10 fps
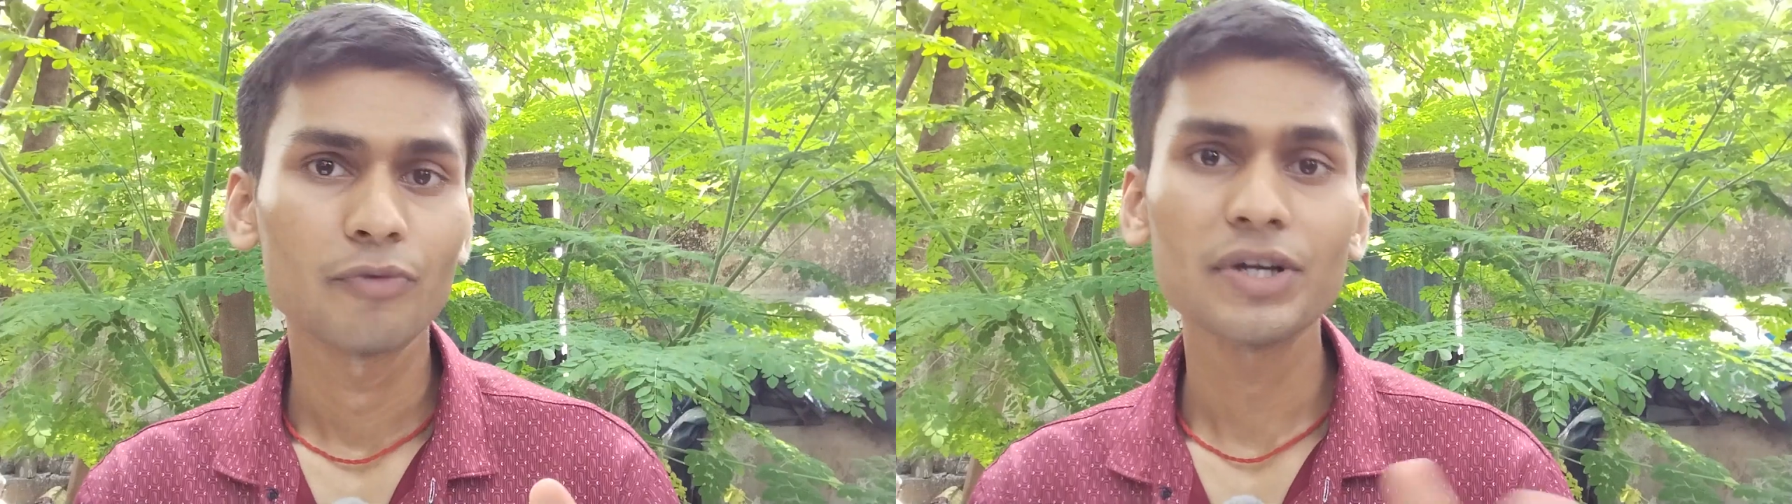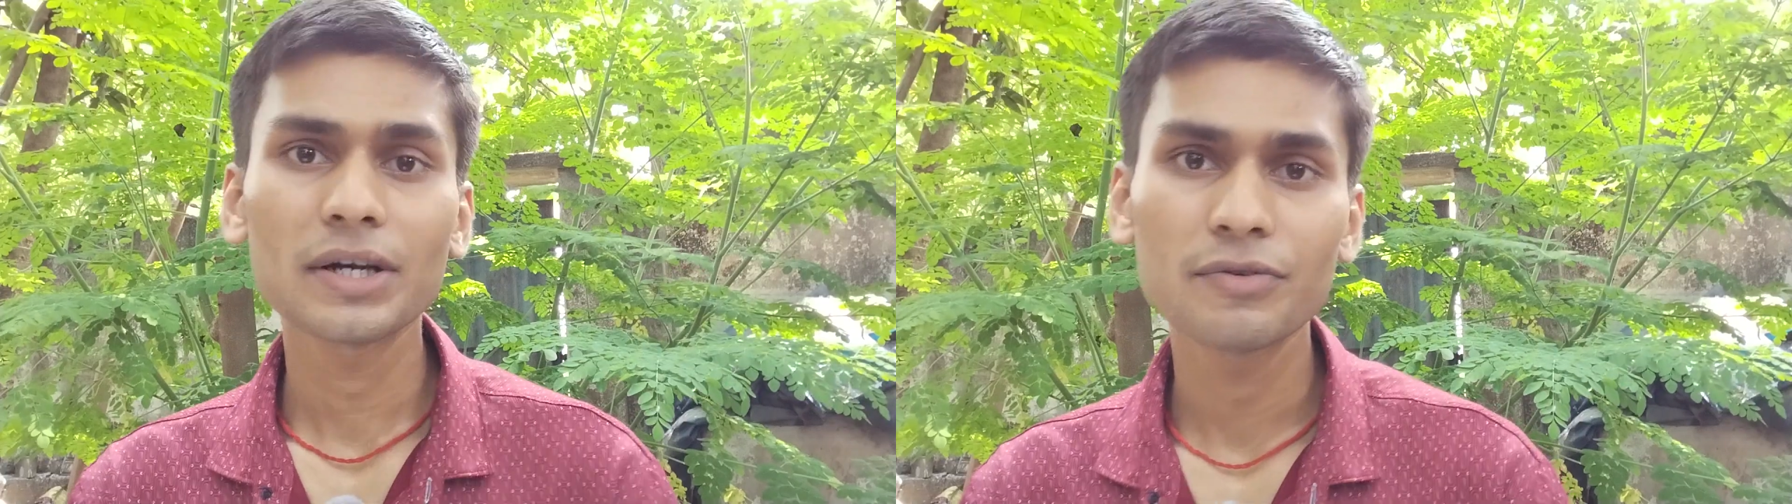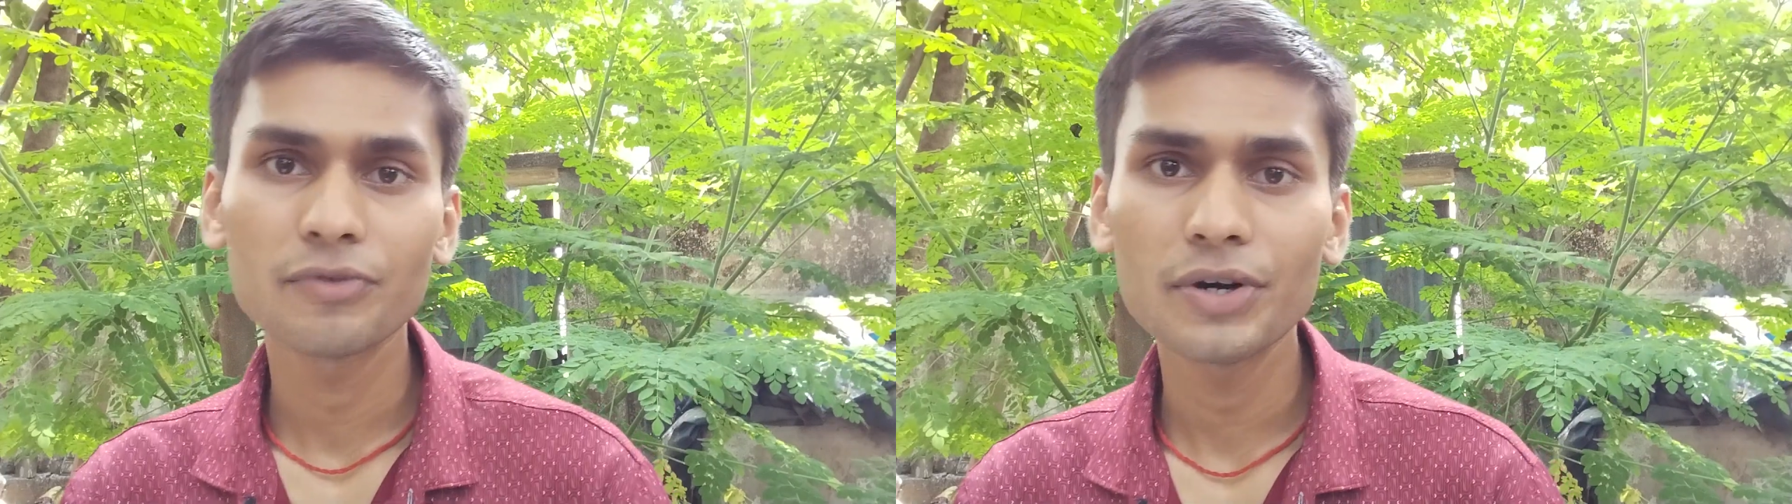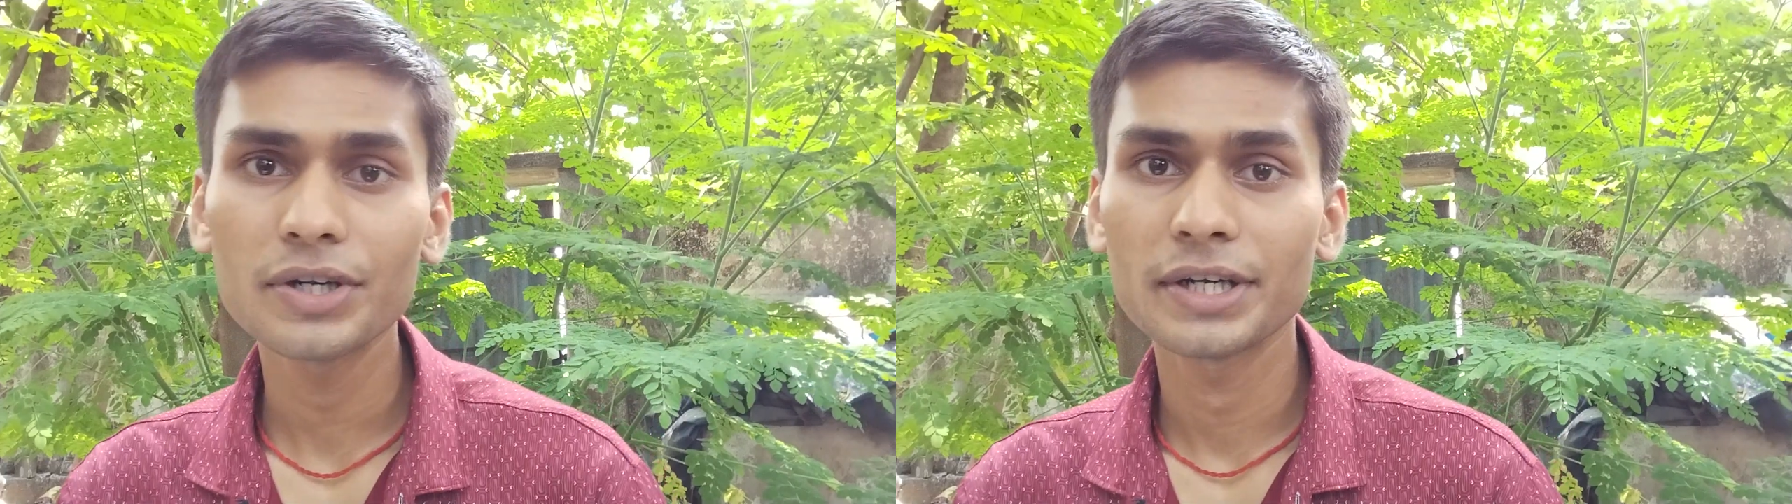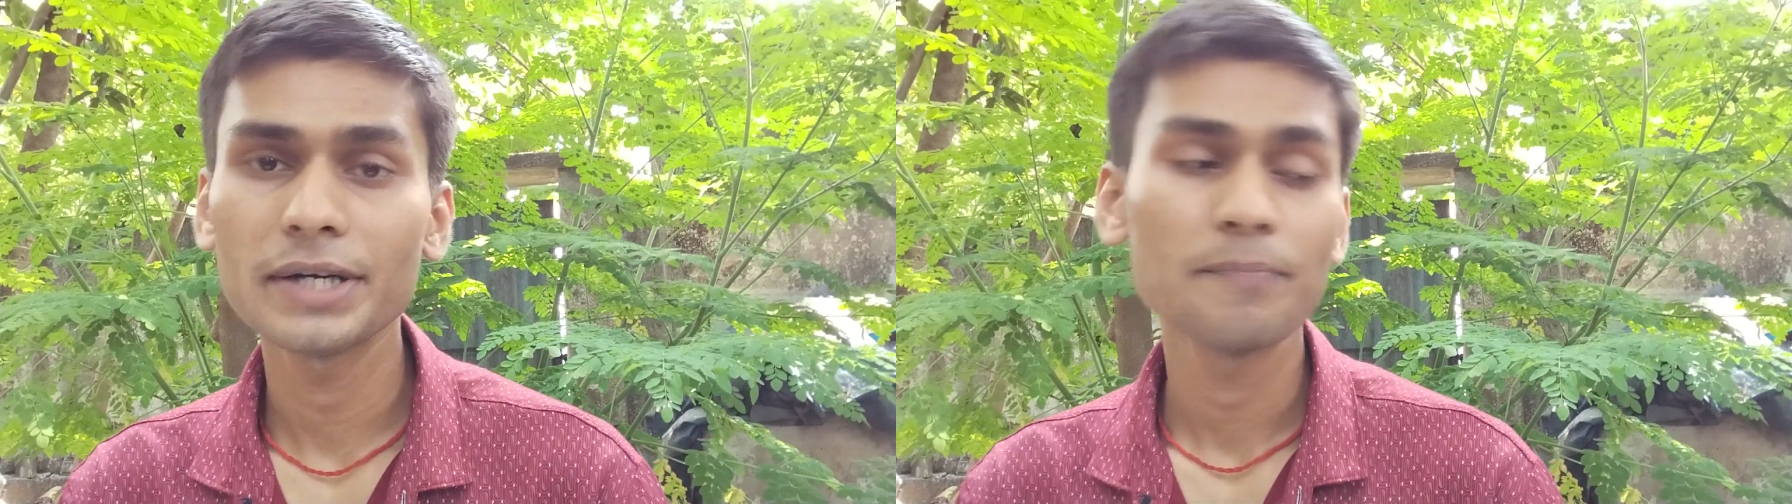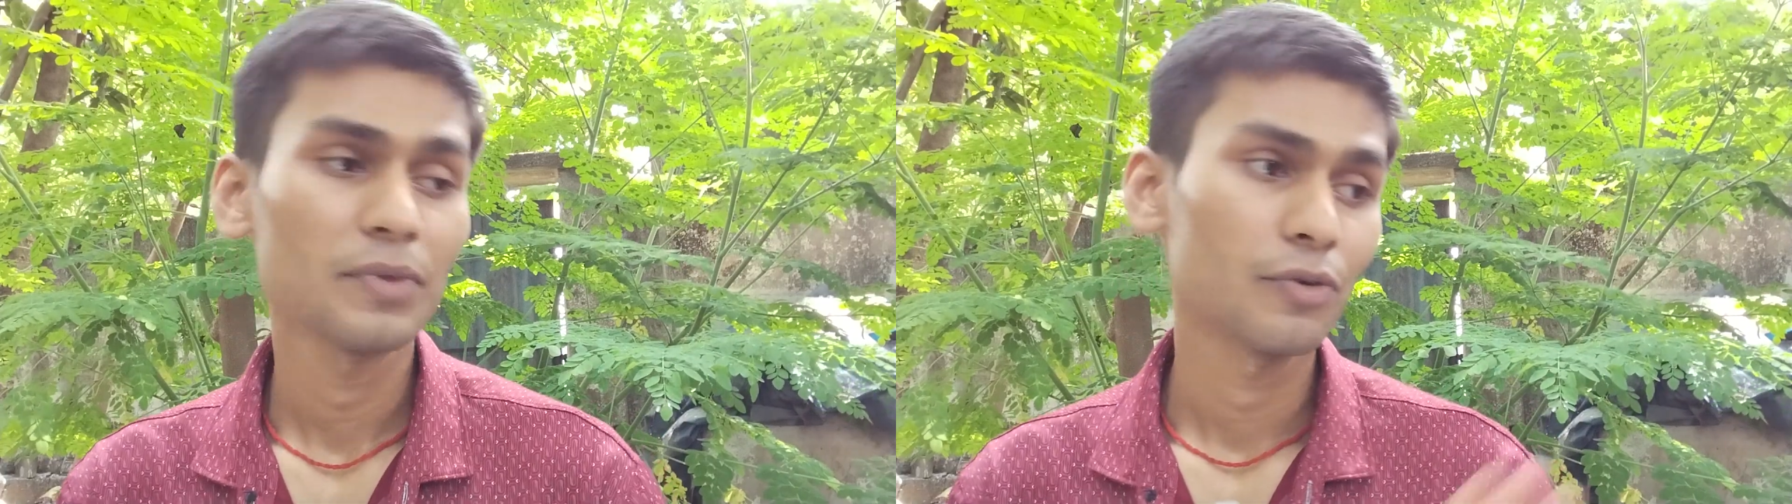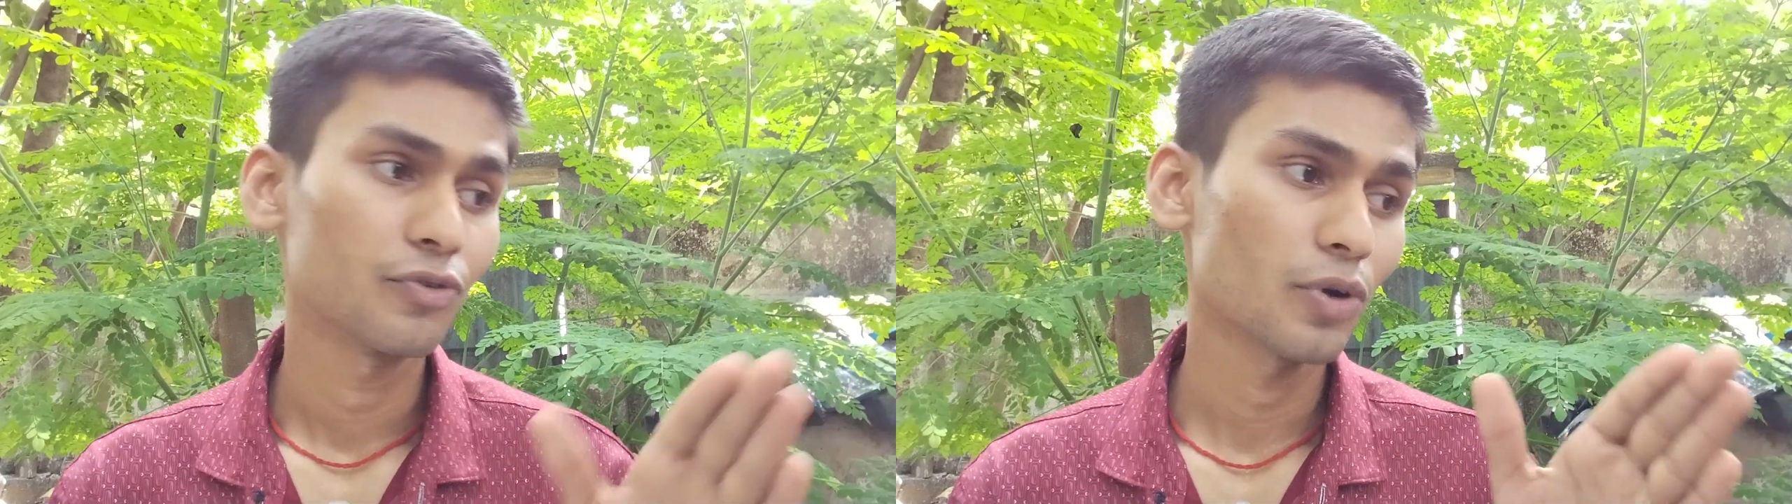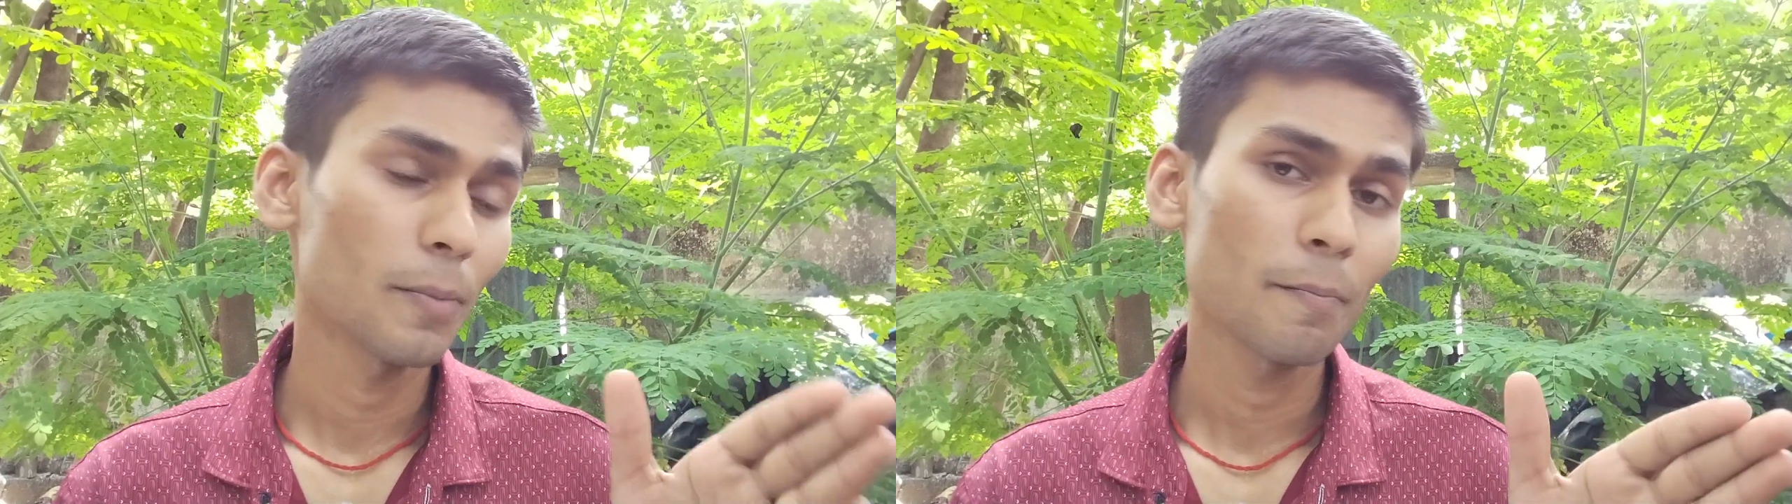We converted
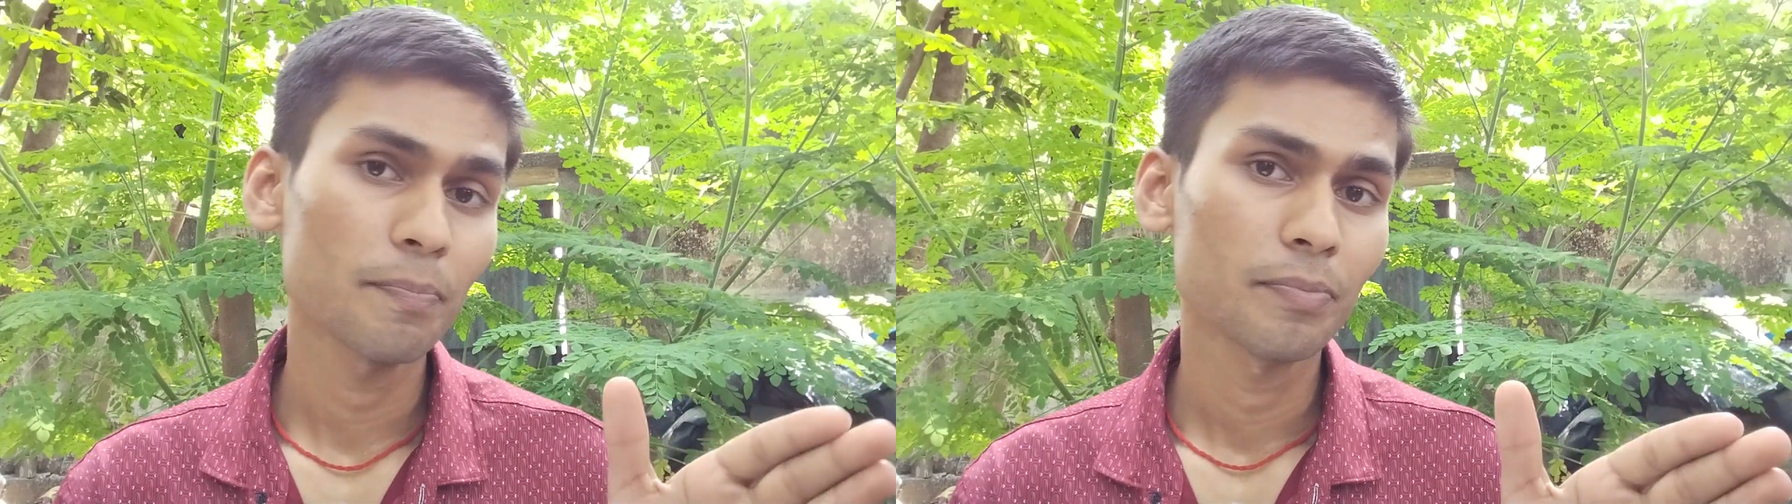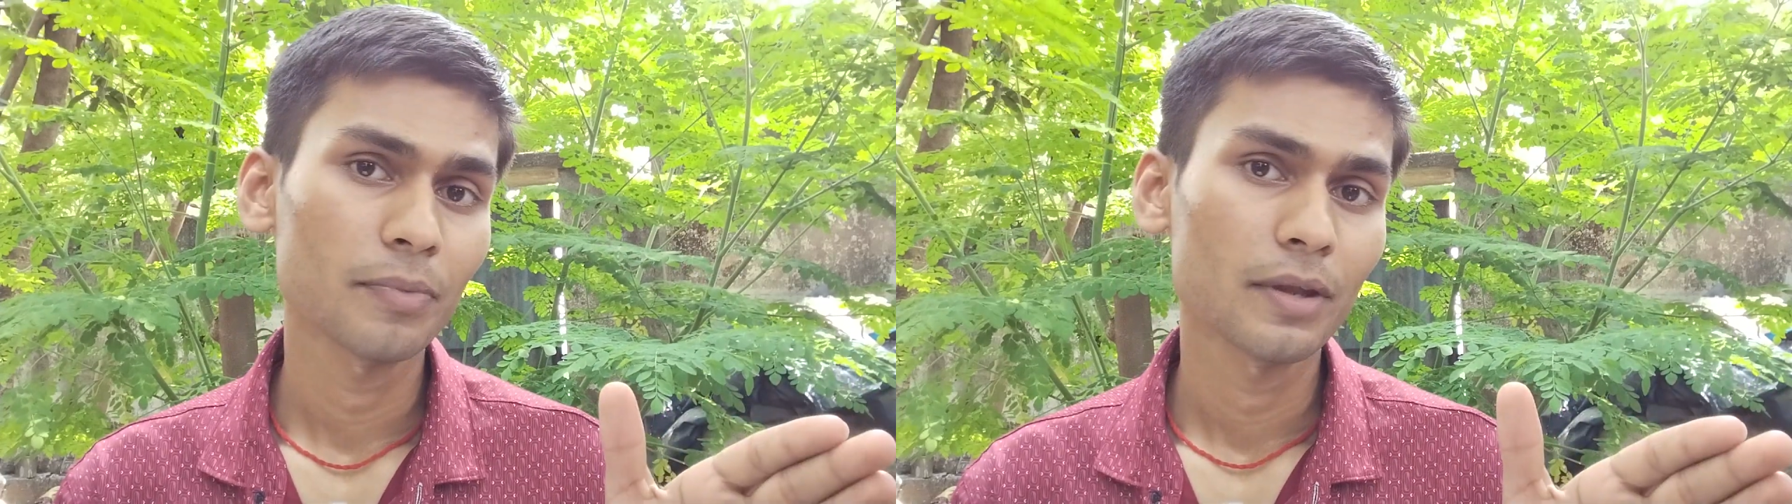from